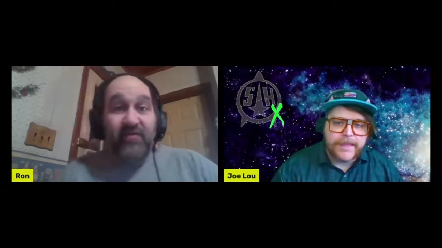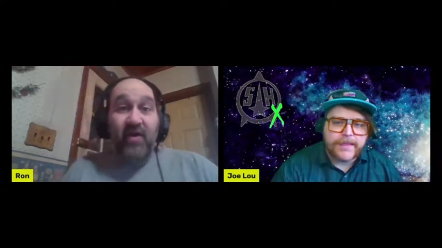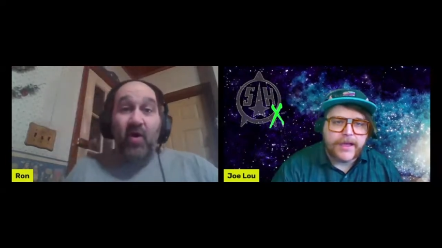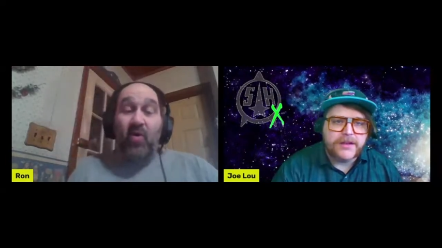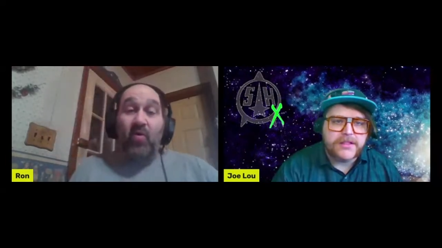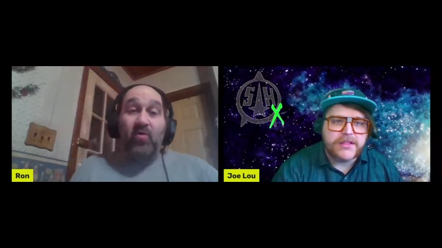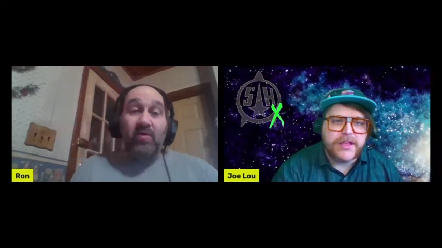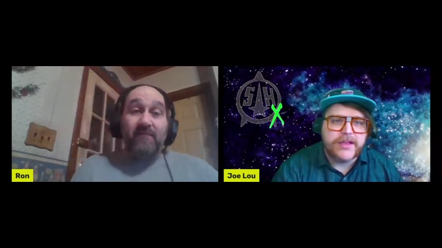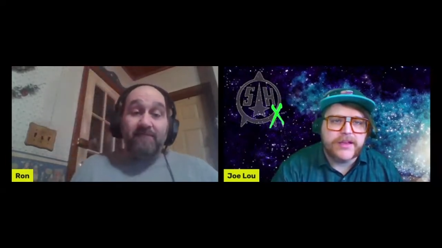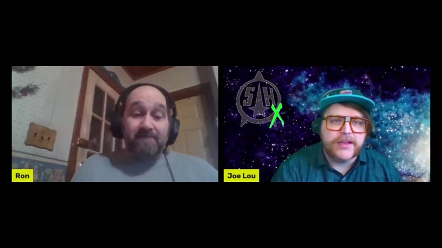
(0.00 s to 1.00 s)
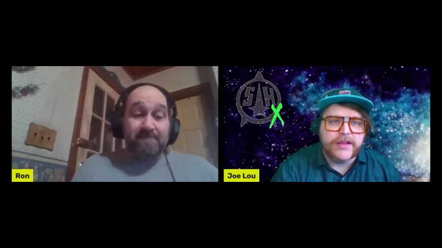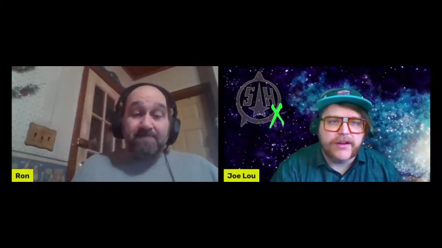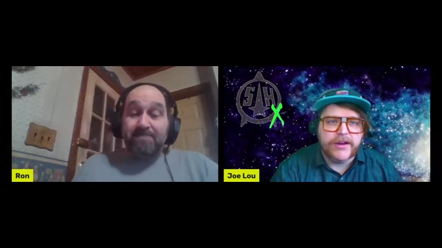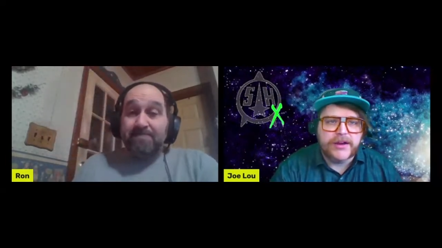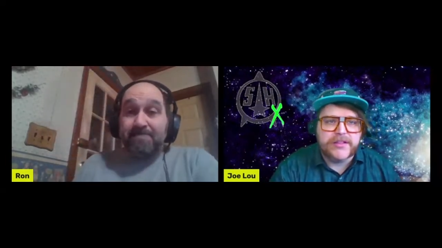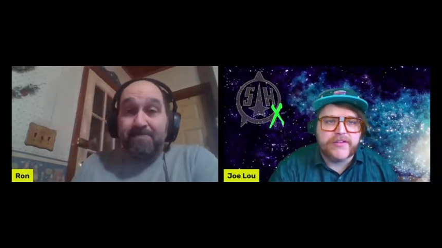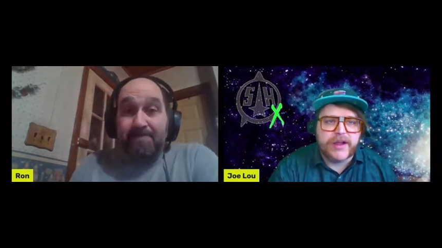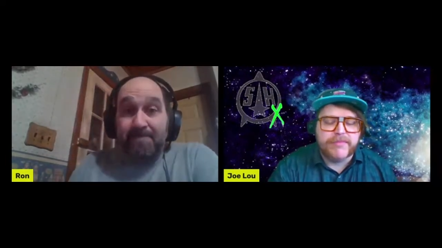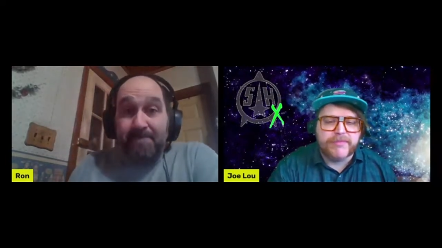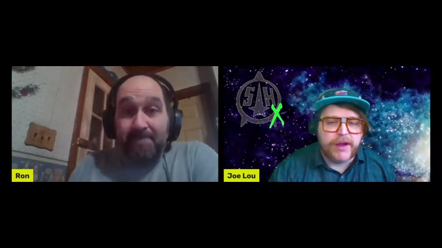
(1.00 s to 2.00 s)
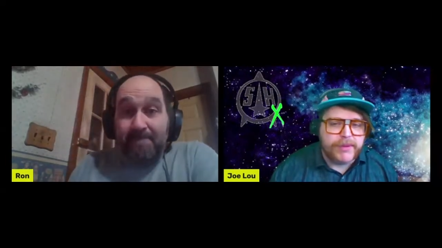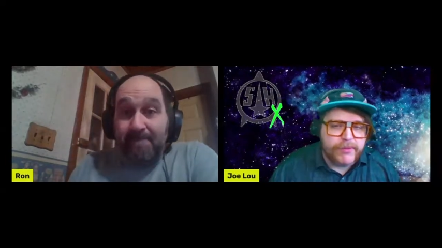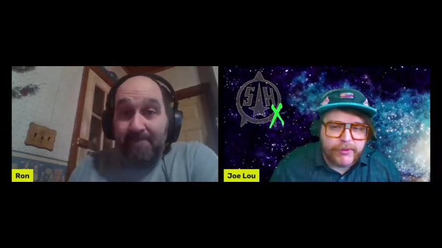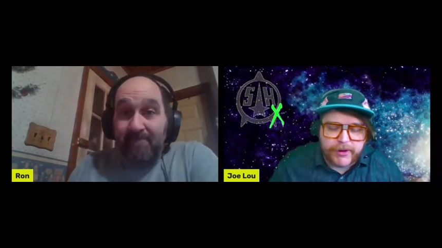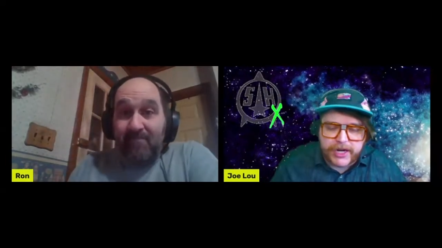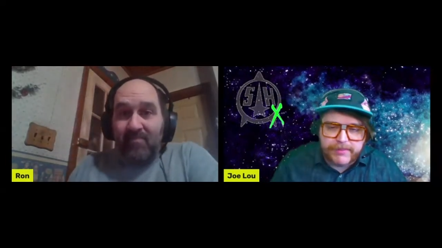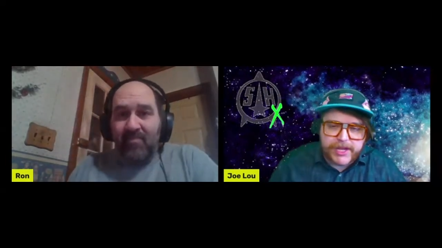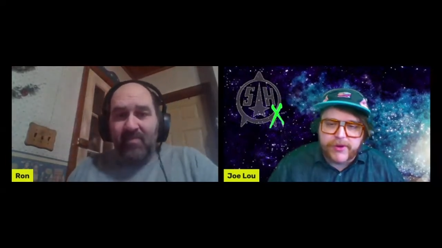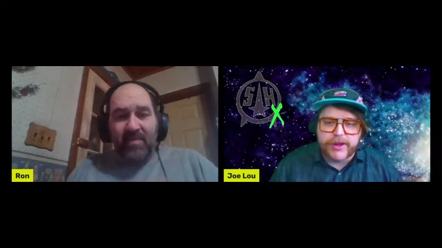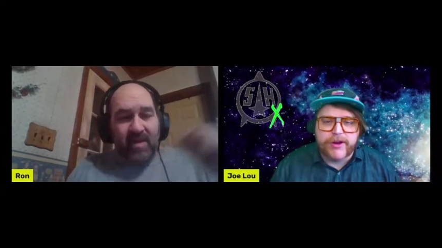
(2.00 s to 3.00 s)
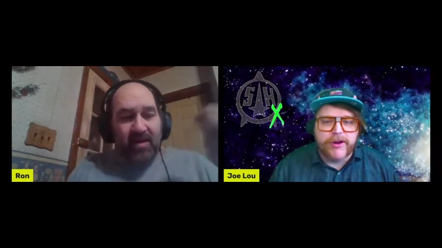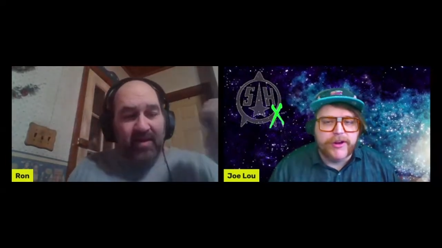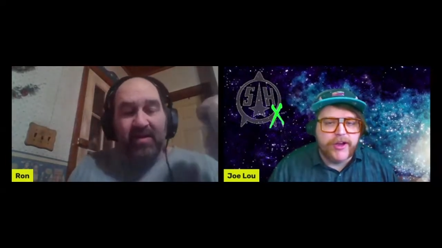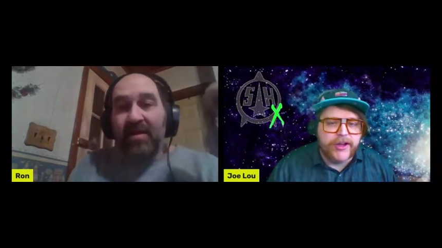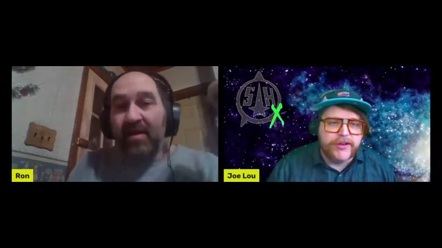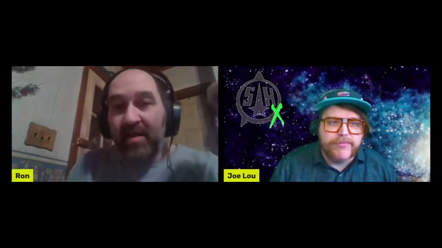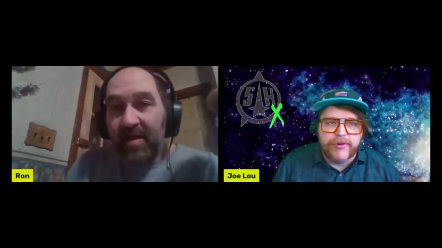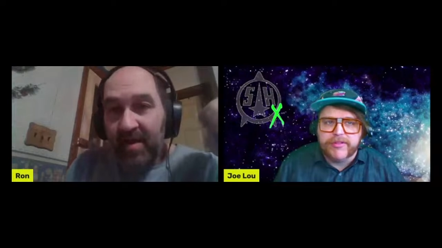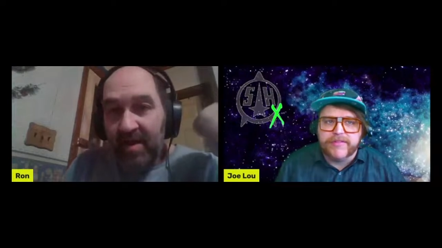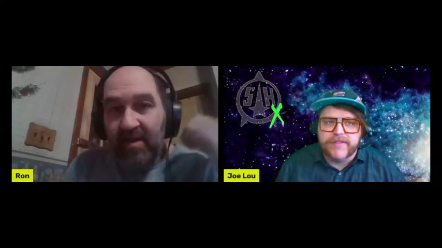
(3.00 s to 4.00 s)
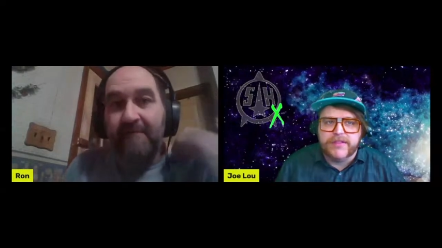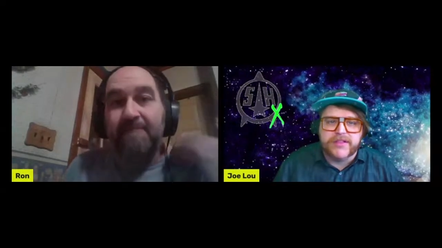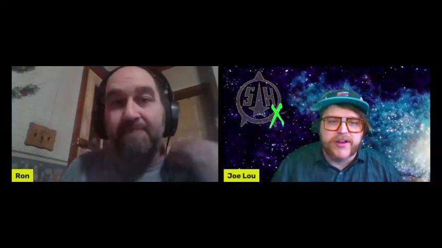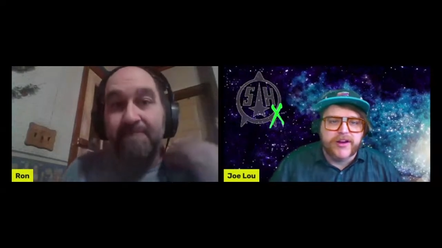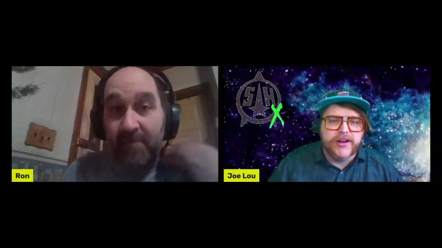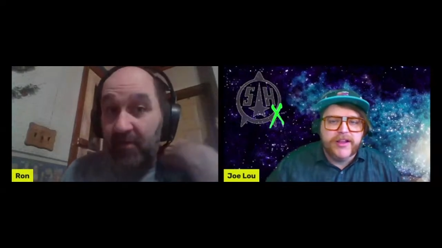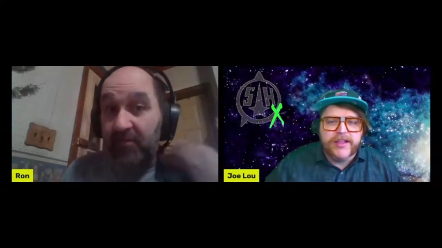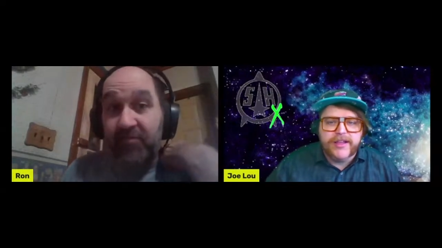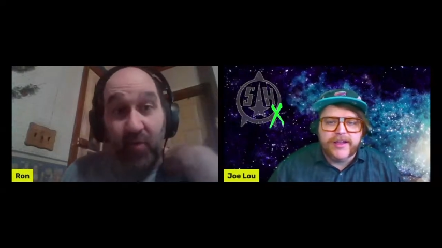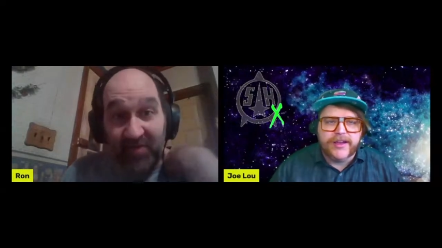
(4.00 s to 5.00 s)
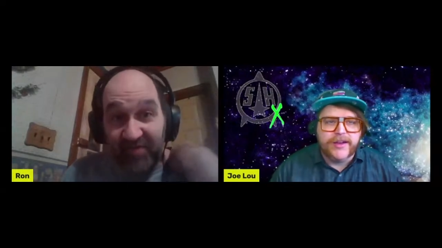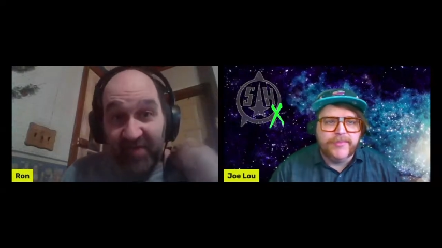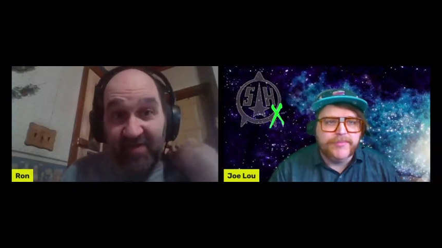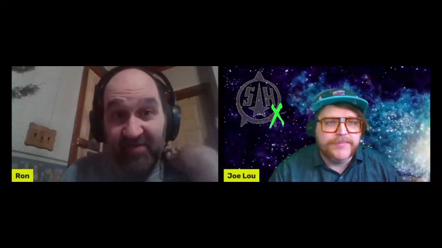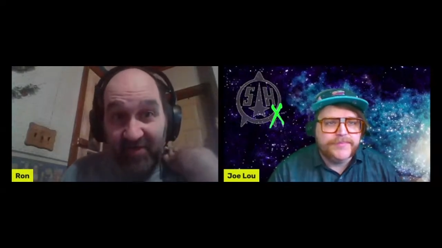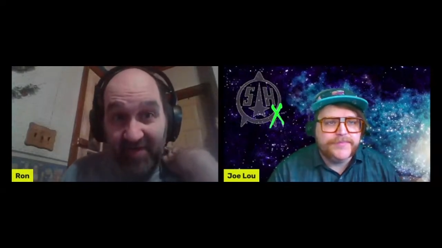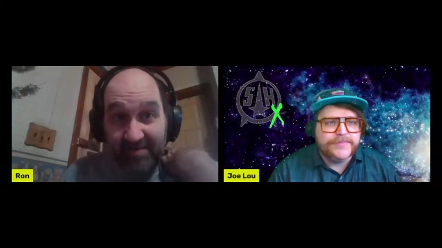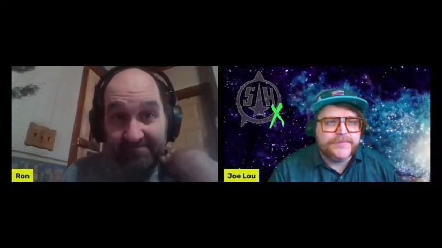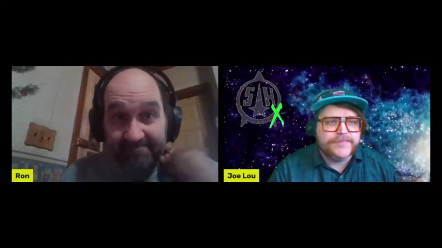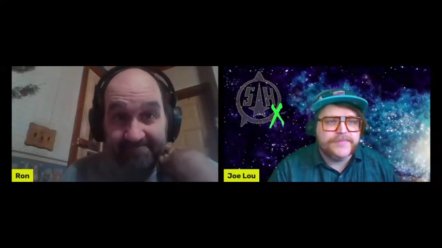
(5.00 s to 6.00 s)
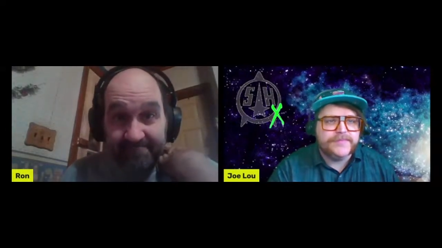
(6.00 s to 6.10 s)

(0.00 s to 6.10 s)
Speaker 1: So I'd say uh, our Instagram's probably what we're going to be going hard on most of this year. So um, what's the Instagram?